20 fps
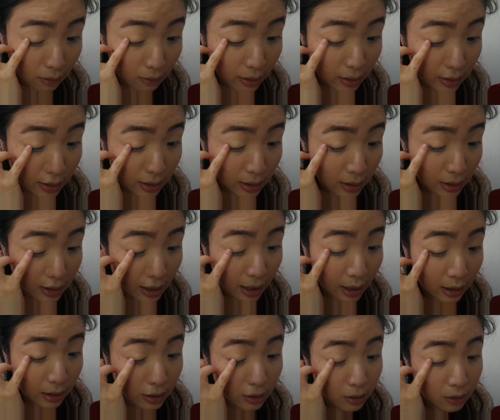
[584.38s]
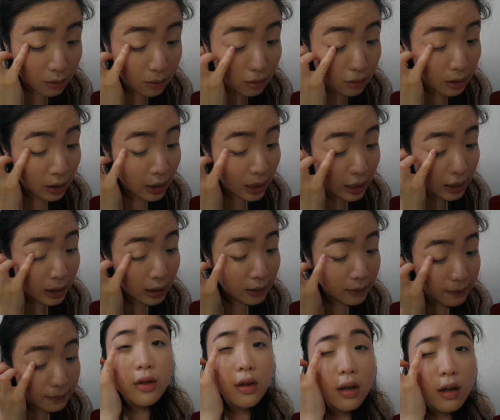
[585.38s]
so I just decided to get it.
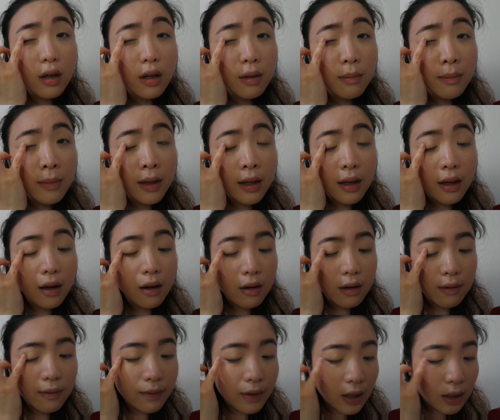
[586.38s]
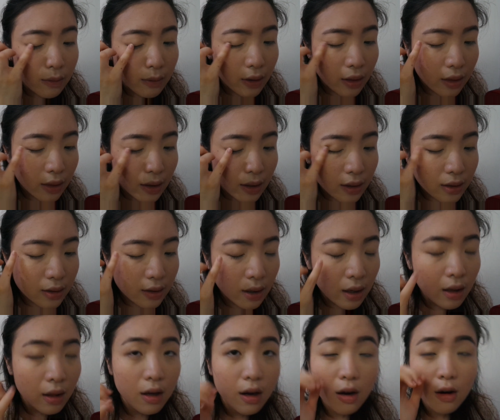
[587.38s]
Darken my outer V with this
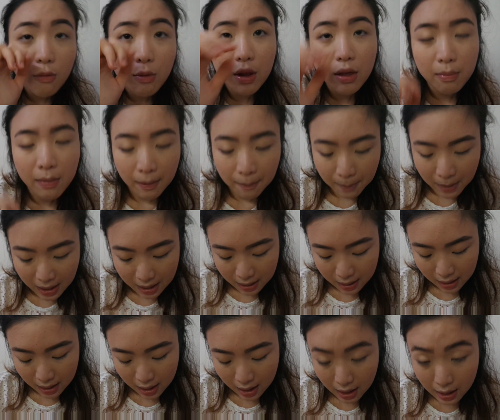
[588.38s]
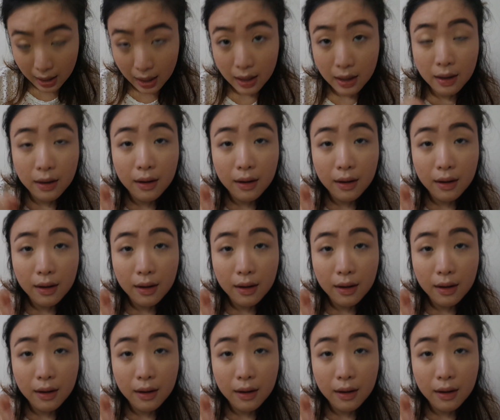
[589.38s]
color with my pinky